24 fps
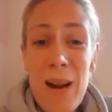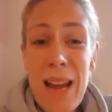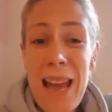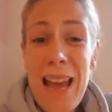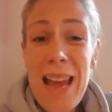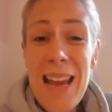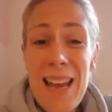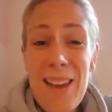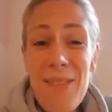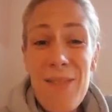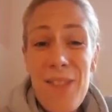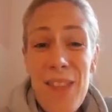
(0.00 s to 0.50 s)

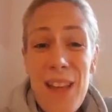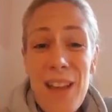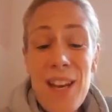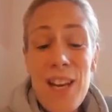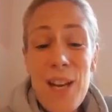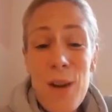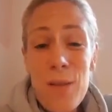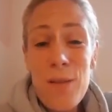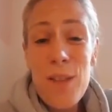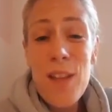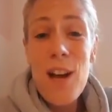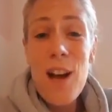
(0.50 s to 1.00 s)

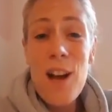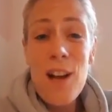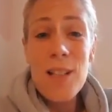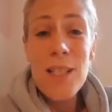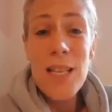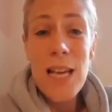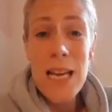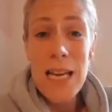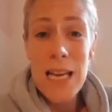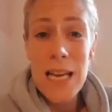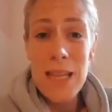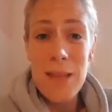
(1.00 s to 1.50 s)
if they are
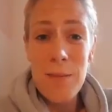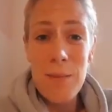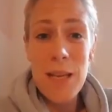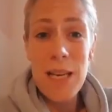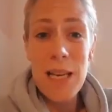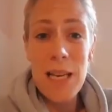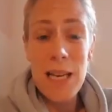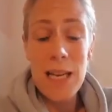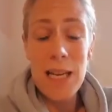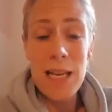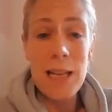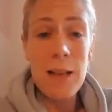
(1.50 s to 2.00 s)
taking the
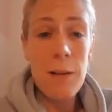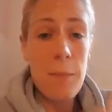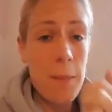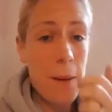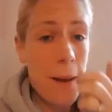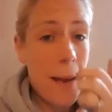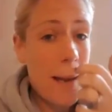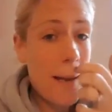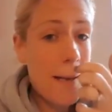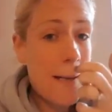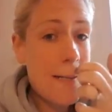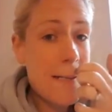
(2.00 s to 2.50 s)
mickey a little
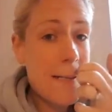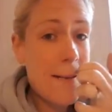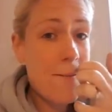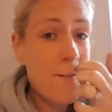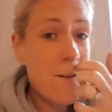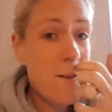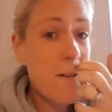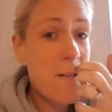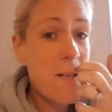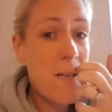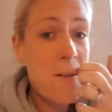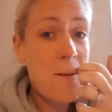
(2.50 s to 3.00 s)
bit because they've
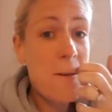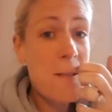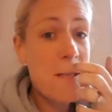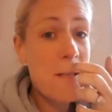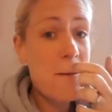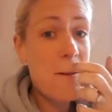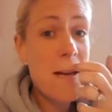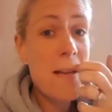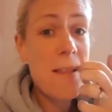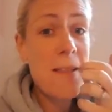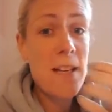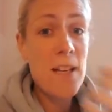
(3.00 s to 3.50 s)
got used
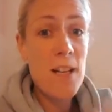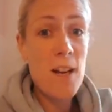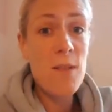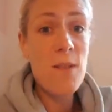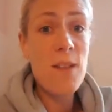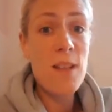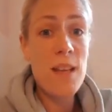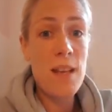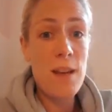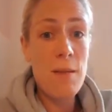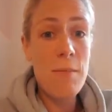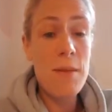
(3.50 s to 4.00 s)
to it and they know
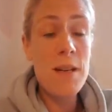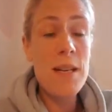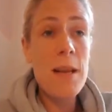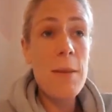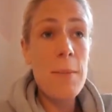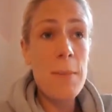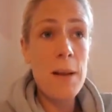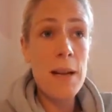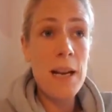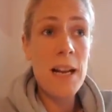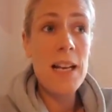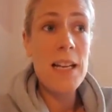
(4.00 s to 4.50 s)
that they can
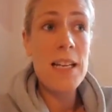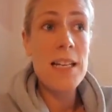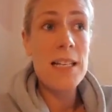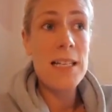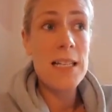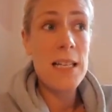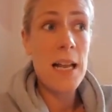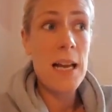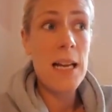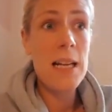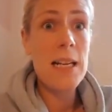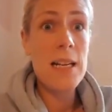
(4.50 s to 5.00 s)
manipulate you
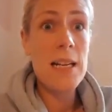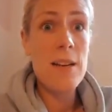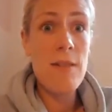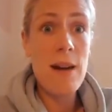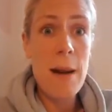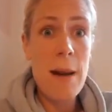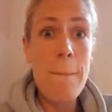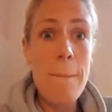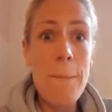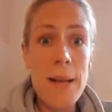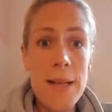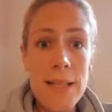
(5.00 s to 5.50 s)
slightly
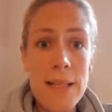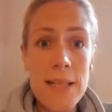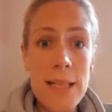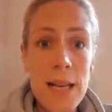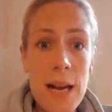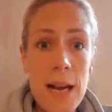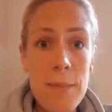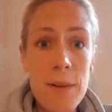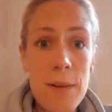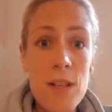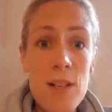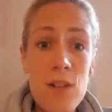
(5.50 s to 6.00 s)
around
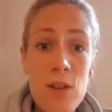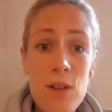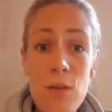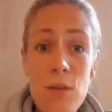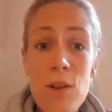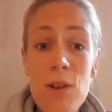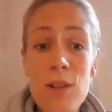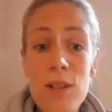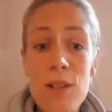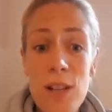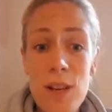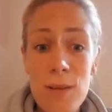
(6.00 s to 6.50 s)
bedtime because
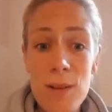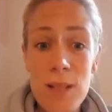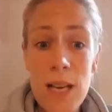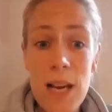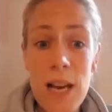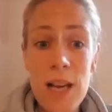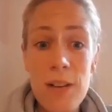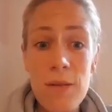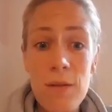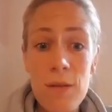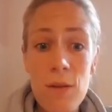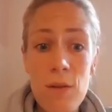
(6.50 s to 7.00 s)
you're also
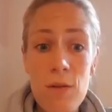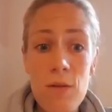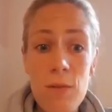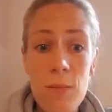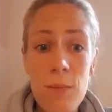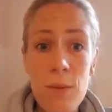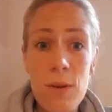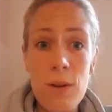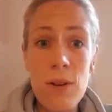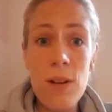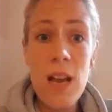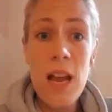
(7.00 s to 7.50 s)
tired and
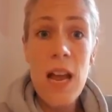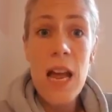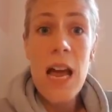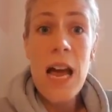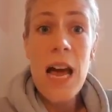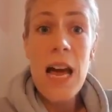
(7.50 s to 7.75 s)
vulnerable.